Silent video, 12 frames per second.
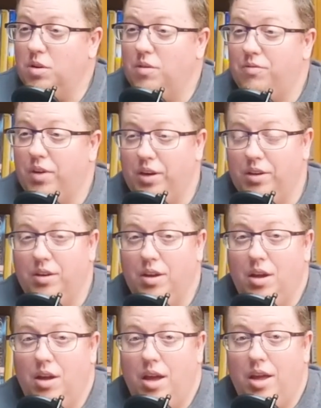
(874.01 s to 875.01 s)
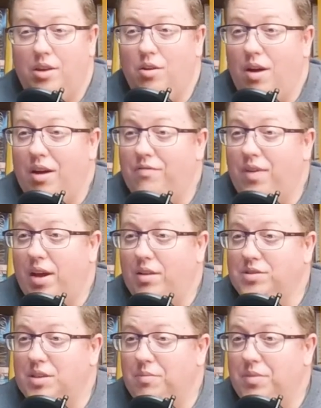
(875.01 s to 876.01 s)
we're afraid, you know, I
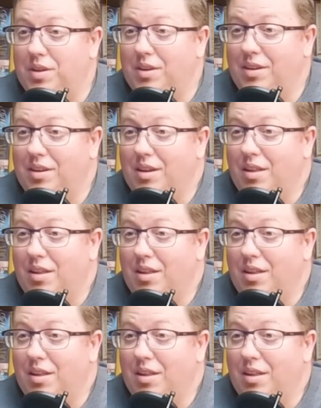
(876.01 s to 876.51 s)
found something